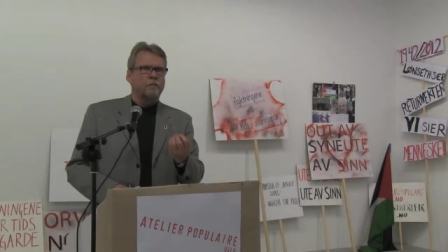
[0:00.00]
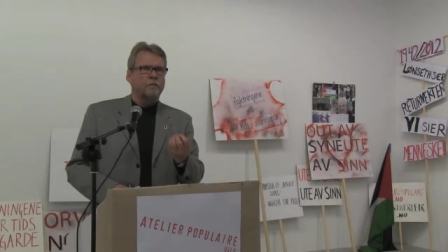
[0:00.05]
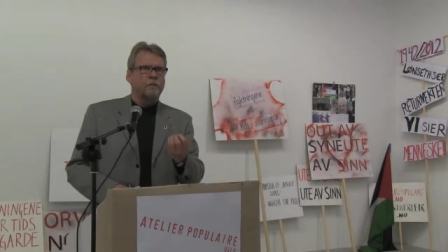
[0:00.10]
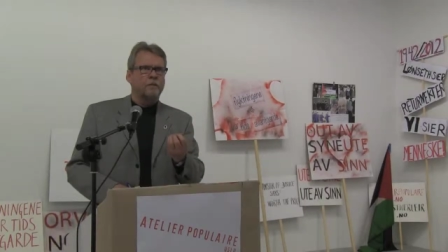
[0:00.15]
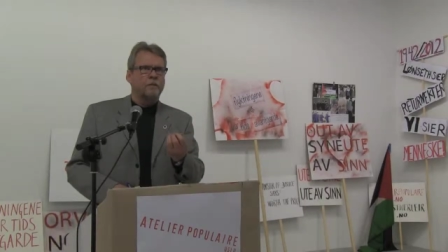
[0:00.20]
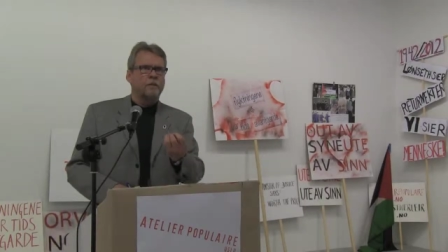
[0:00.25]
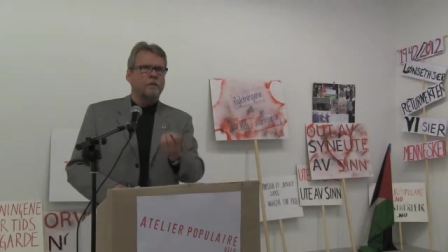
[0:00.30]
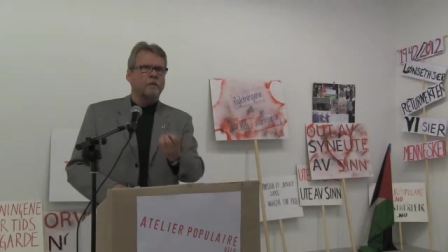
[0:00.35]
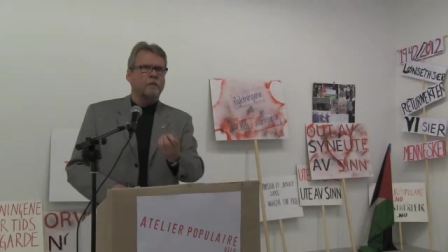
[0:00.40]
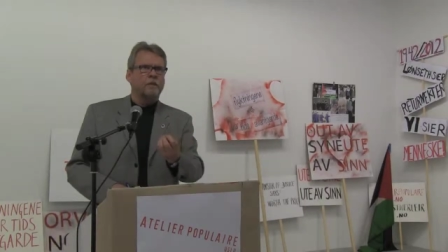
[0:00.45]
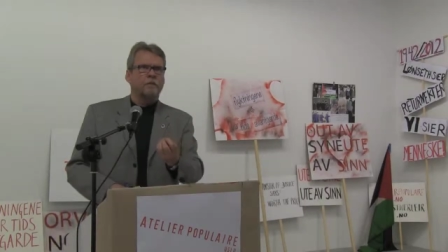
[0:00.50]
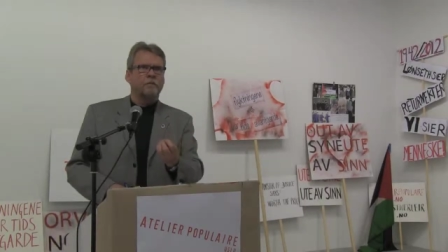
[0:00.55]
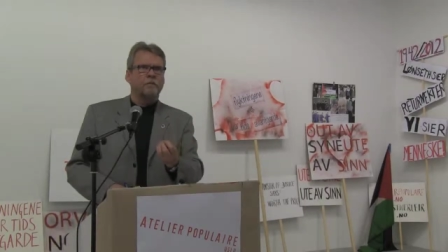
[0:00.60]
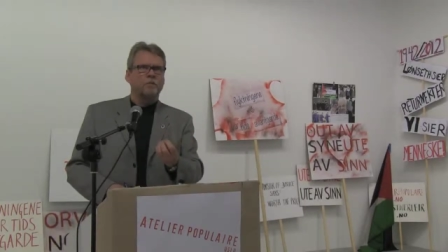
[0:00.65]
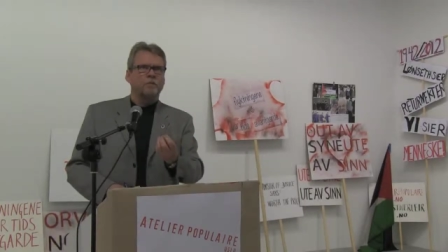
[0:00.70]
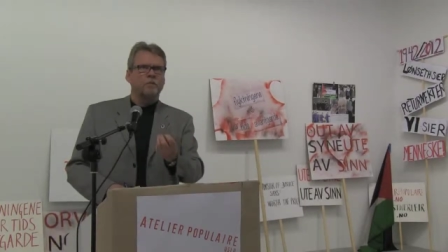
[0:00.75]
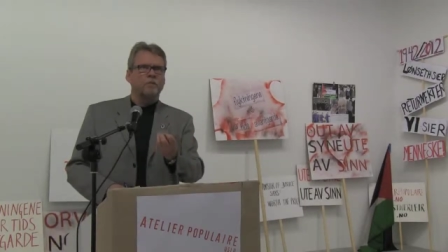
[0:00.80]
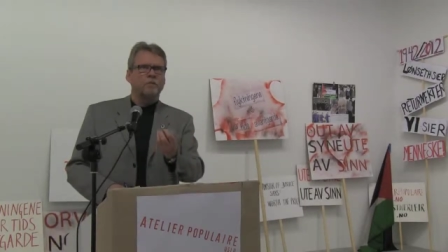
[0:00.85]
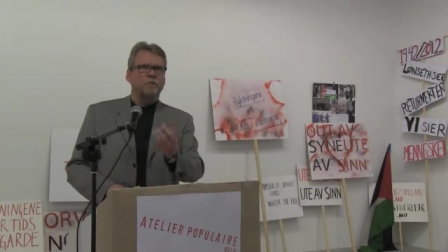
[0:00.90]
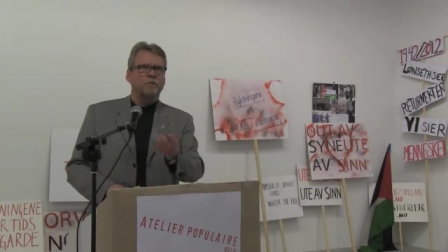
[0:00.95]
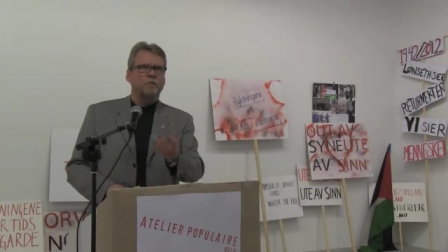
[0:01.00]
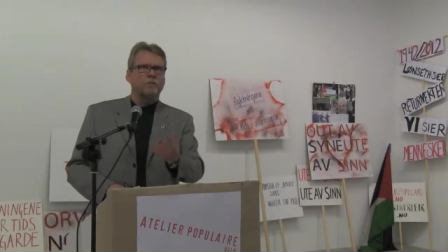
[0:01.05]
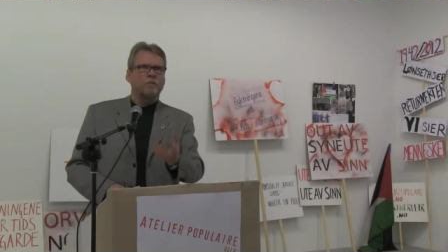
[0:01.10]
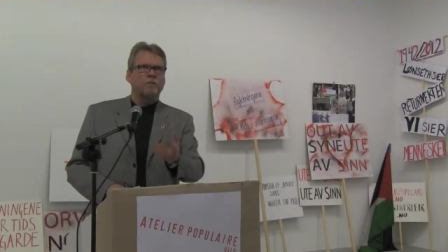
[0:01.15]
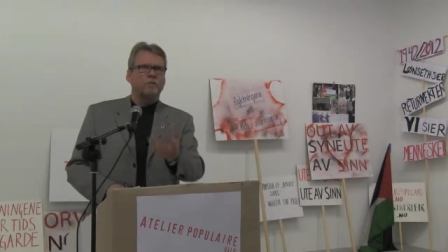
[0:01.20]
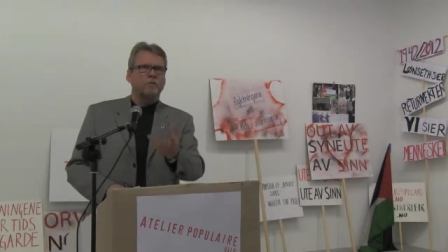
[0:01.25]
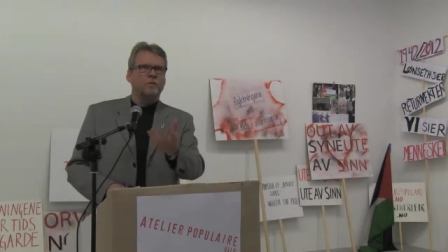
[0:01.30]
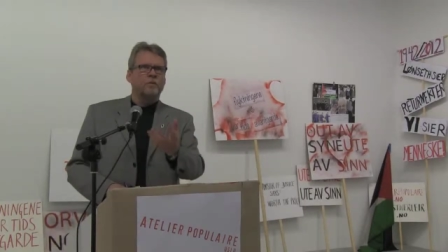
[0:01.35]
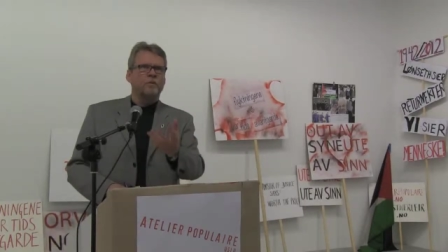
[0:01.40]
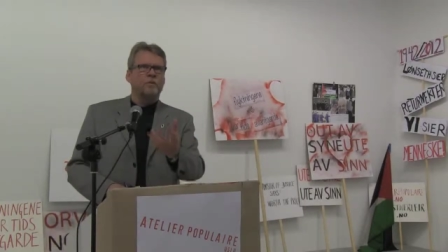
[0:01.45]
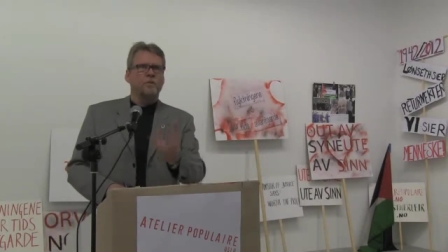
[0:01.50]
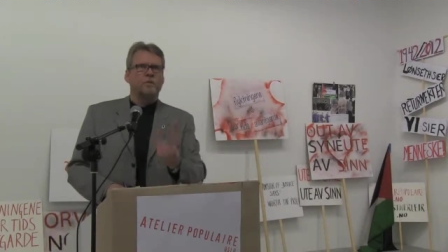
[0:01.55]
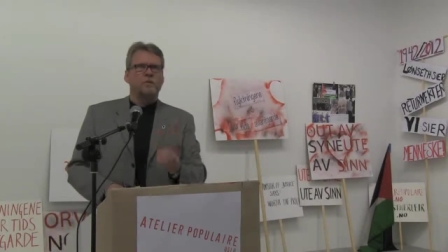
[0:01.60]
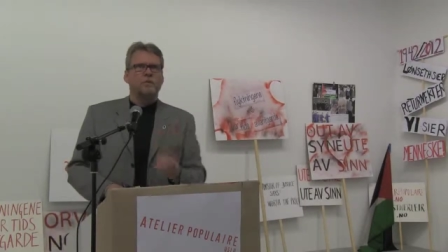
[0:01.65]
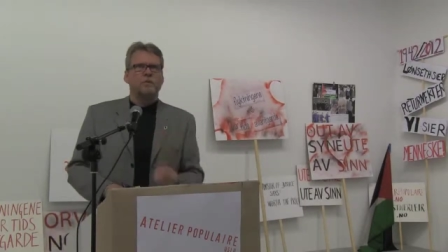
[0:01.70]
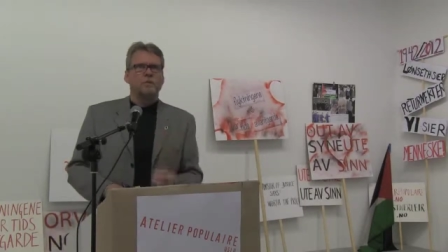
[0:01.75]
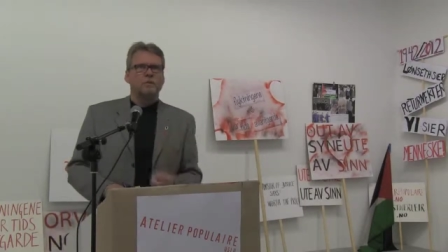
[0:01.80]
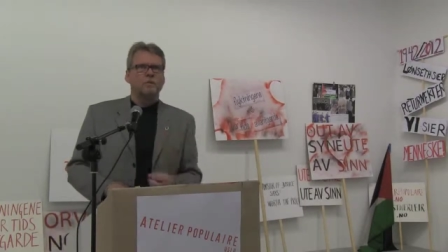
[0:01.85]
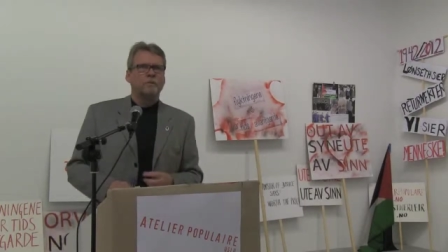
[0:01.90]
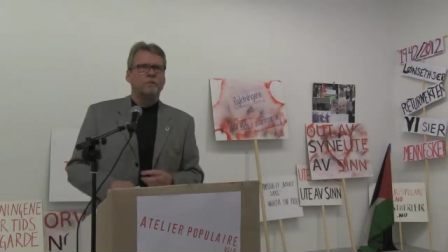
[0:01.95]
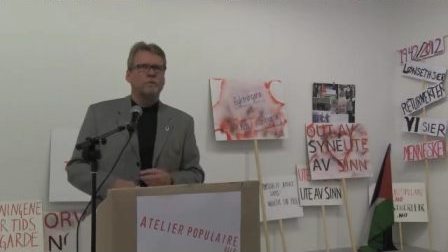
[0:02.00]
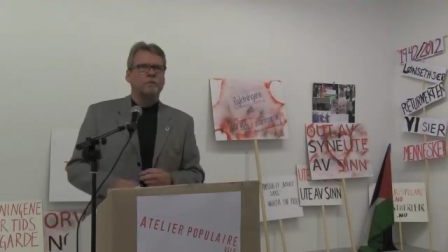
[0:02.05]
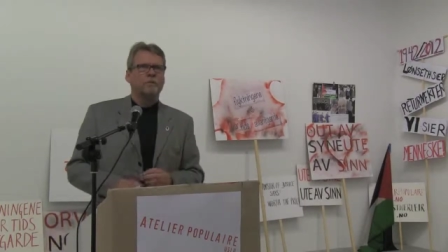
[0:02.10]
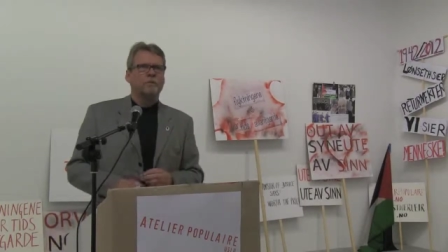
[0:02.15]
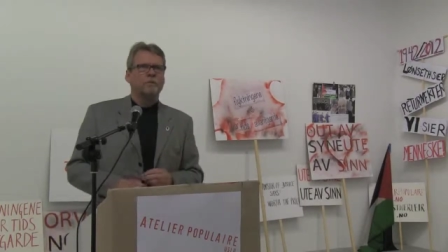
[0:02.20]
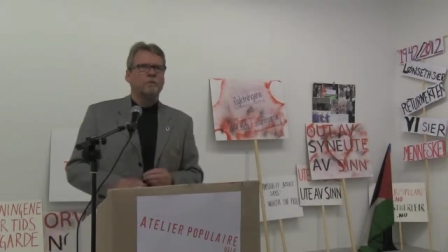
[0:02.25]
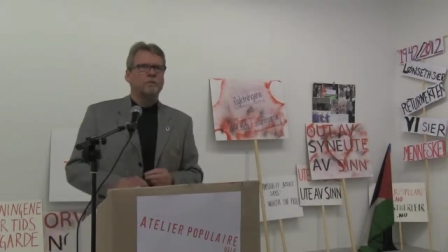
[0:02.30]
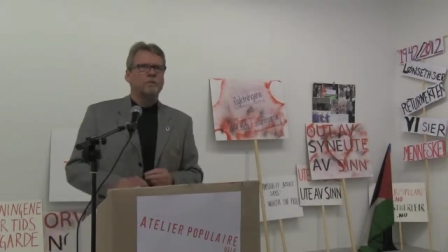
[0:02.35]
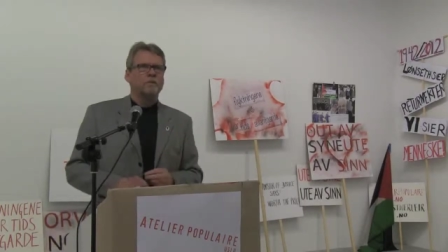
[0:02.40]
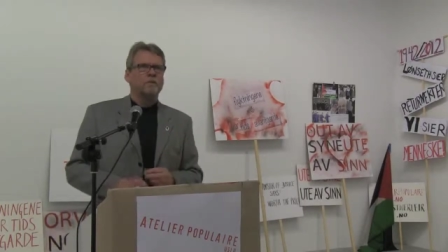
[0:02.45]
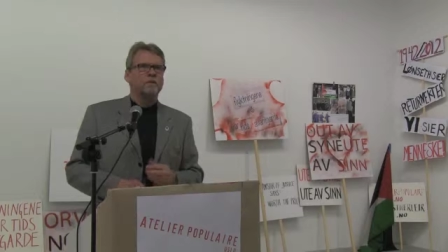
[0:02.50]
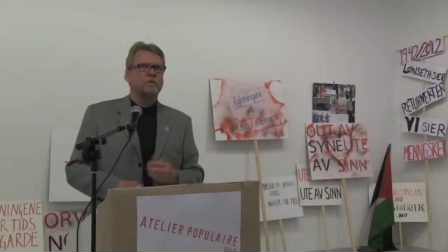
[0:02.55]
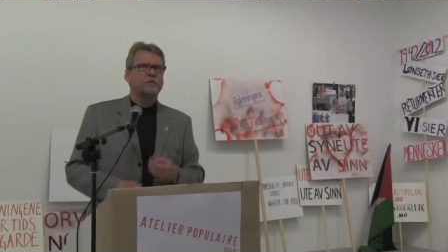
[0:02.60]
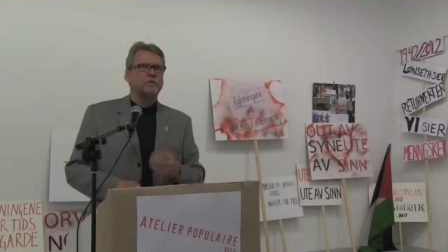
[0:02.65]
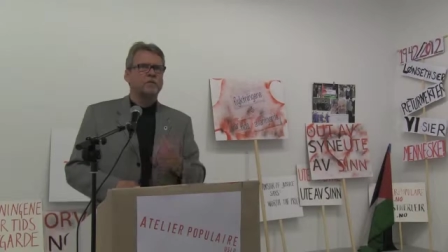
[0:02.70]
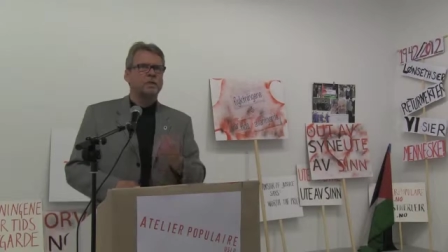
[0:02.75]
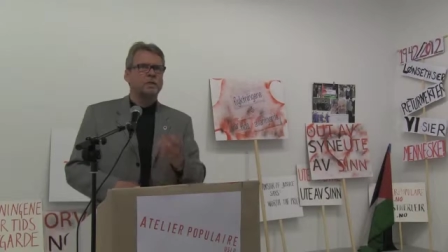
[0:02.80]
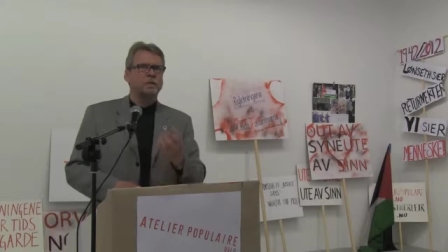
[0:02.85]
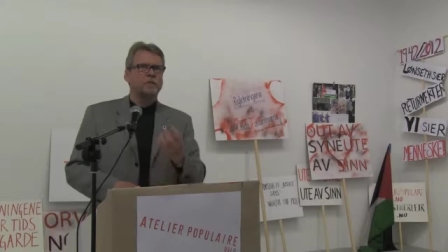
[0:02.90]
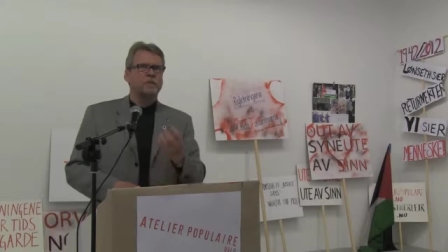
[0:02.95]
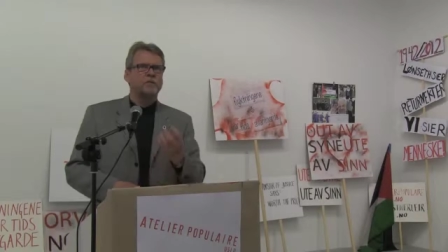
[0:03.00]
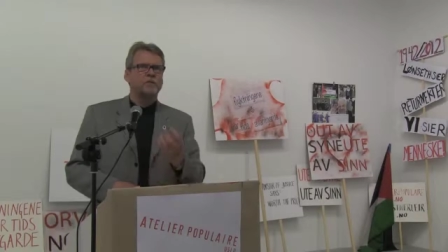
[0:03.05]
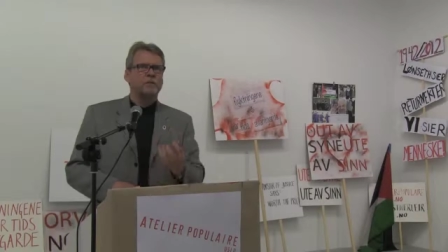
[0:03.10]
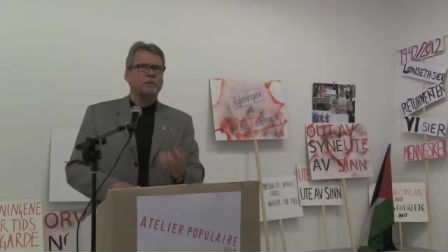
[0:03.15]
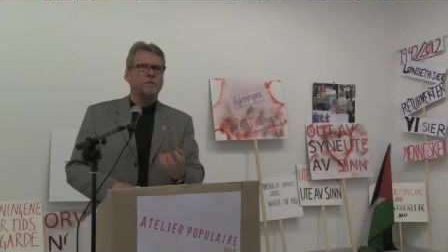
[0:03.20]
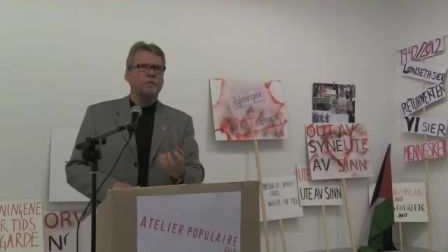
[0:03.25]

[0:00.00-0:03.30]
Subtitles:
Bjarte would be interested to hear if you agree,